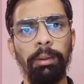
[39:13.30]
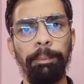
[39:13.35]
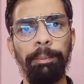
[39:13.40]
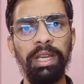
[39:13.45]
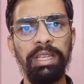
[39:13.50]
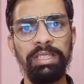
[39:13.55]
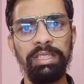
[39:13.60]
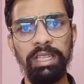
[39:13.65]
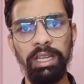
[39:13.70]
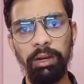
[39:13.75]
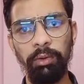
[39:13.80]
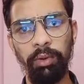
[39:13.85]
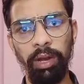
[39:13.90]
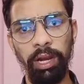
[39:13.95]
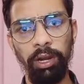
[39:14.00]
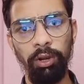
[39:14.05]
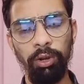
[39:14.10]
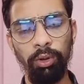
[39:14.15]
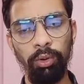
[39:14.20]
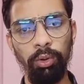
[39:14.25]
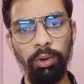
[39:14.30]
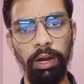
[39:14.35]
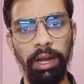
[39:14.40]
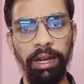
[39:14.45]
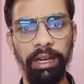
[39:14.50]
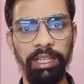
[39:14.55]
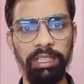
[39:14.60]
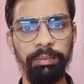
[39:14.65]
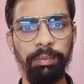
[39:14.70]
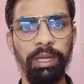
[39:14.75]
pixel value,
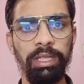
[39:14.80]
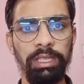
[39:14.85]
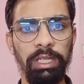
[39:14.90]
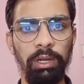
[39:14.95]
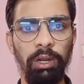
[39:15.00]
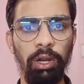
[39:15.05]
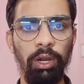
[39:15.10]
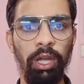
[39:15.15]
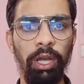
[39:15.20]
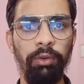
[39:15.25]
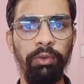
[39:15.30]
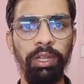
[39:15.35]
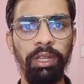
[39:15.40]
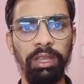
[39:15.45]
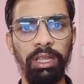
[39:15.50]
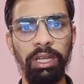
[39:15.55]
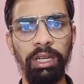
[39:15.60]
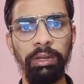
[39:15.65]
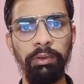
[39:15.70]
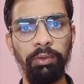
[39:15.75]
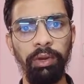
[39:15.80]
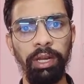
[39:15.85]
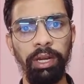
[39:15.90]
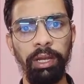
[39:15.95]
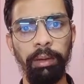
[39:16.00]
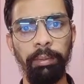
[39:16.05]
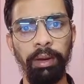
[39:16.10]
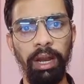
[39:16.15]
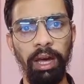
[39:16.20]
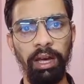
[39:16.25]
and is pixel value having 3
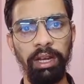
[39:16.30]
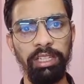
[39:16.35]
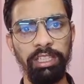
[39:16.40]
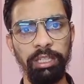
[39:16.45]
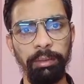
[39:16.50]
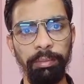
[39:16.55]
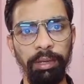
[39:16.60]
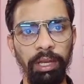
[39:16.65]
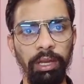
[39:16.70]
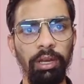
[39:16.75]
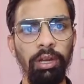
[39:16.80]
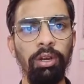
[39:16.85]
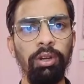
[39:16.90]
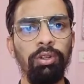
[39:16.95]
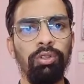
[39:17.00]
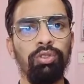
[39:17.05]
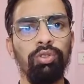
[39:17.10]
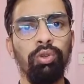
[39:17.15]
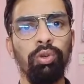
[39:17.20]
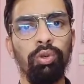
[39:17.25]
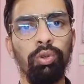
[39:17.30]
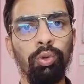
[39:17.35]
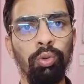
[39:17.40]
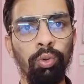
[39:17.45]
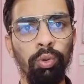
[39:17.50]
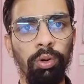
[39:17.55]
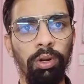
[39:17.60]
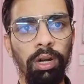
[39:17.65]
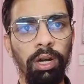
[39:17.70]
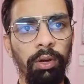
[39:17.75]
variable RGB. So
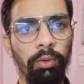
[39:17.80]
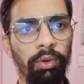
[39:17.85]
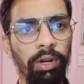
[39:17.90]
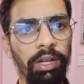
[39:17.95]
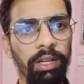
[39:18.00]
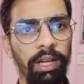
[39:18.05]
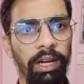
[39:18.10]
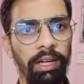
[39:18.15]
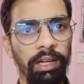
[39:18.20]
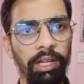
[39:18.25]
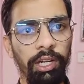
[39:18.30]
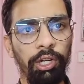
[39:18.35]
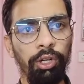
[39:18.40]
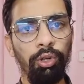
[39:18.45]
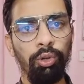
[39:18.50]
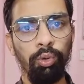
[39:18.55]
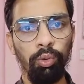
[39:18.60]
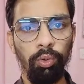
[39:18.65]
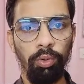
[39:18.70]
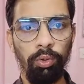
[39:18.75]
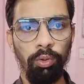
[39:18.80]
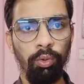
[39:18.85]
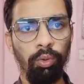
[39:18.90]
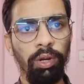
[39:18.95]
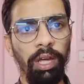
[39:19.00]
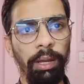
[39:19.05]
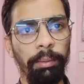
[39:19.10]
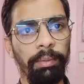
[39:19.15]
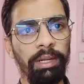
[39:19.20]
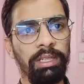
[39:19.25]
to convert that into
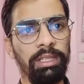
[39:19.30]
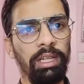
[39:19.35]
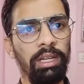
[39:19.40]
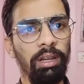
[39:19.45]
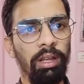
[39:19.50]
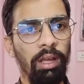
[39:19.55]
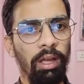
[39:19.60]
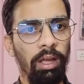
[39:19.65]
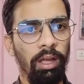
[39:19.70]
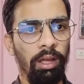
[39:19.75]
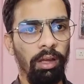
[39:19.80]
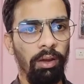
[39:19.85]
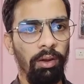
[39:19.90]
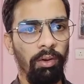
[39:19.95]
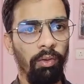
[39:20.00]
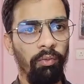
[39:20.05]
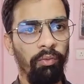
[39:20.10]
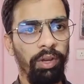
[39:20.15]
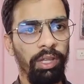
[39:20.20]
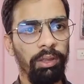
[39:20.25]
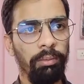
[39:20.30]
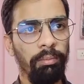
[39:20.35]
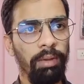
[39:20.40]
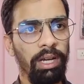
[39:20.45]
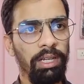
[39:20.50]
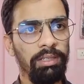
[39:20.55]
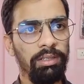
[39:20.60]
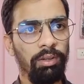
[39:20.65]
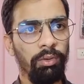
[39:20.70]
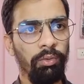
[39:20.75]
2 dimension, with
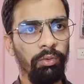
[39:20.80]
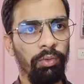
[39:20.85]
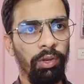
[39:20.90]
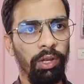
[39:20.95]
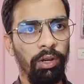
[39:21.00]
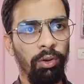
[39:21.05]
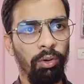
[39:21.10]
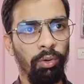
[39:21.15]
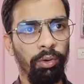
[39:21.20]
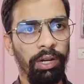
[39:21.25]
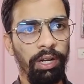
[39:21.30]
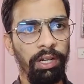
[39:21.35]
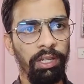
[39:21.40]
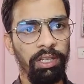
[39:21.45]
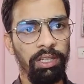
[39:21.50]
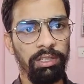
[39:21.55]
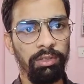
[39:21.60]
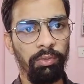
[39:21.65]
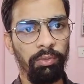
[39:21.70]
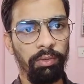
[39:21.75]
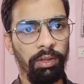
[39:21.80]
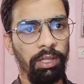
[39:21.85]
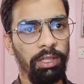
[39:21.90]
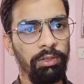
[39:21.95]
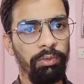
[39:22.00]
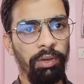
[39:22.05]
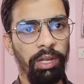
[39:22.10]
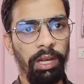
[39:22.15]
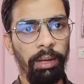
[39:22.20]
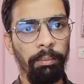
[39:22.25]
mask we loaded this
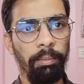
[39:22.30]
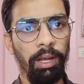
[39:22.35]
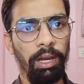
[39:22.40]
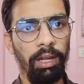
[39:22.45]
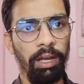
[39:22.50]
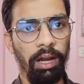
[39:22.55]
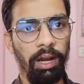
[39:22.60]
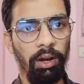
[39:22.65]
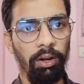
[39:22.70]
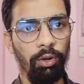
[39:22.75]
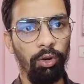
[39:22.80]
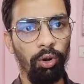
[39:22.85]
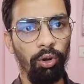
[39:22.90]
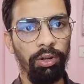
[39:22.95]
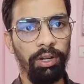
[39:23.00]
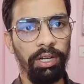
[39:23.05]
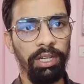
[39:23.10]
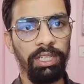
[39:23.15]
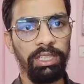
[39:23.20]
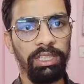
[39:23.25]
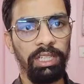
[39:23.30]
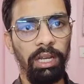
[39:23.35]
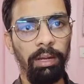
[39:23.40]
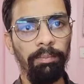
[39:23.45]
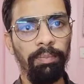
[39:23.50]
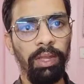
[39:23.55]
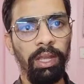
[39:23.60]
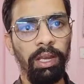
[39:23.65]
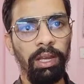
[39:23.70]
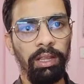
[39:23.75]
variable dot
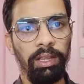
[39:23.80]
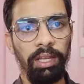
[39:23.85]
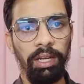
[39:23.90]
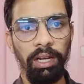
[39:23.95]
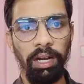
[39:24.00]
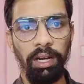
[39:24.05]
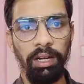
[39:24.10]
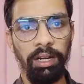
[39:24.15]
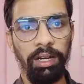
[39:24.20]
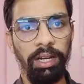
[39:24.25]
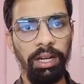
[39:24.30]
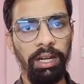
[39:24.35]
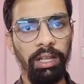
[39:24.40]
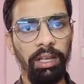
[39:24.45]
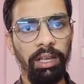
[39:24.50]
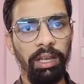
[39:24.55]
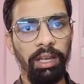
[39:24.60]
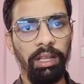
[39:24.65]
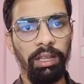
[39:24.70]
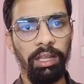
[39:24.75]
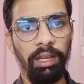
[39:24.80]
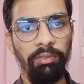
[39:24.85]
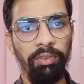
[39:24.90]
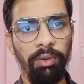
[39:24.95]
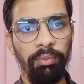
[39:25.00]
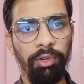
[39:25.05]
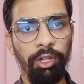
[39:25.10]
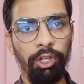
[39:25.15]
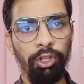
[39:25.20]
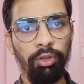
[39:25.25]
reshape, then 100, then
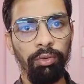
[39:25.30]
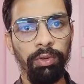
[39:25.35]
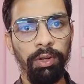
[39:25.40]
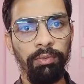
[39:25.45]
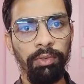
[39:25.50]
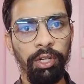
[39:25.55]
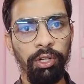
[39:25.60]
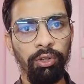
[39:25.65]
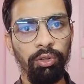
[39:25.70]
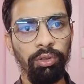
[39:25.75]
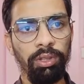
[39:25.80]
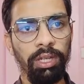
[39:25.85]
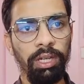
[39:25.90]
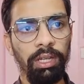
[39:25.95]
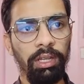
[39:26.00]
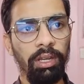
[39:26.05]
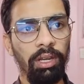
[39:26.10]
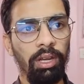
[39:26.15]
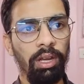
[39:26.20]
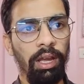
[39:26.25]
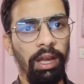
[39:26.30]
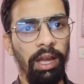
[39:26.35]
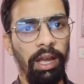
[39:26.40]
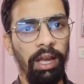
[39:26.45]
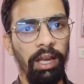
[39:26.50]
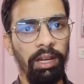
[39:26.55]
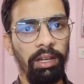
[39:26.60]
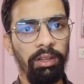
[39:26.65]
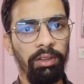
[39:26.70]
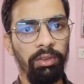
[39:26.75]
50 into 50 into 3,
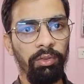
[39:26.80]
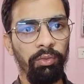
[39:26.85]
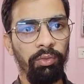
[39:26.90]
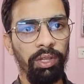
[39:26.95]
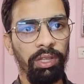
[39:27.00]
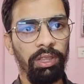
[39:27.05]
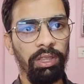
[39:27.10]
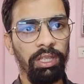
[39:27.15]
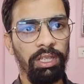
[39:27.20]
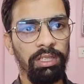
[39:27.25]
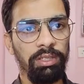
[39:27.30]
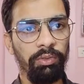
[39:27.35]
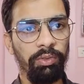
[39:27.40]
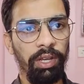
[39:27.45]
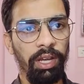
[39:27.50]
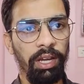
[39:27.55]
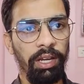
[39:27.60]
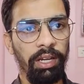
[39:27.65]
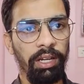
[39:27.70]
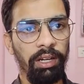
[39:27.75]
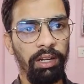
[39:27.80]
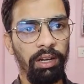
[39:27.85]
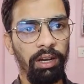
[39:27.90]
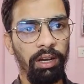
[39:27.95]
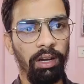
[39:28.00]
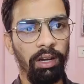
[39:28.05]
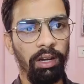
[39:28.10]
and with this we again